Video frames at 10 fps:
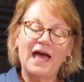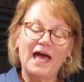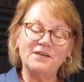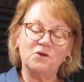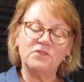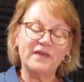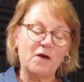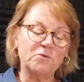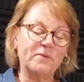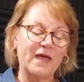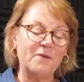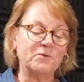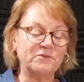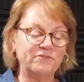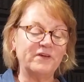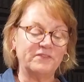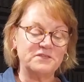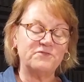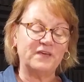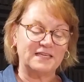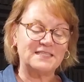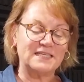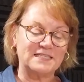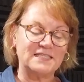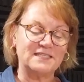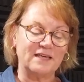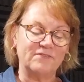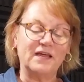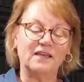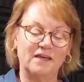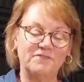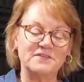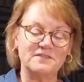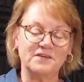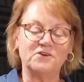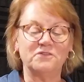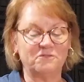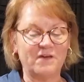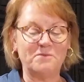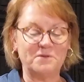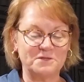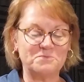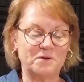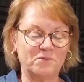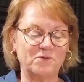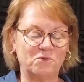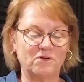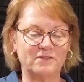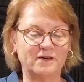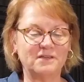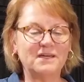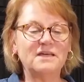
I don't think I would be able to feel this fit at 67. I love the center and the fabulous people that work there.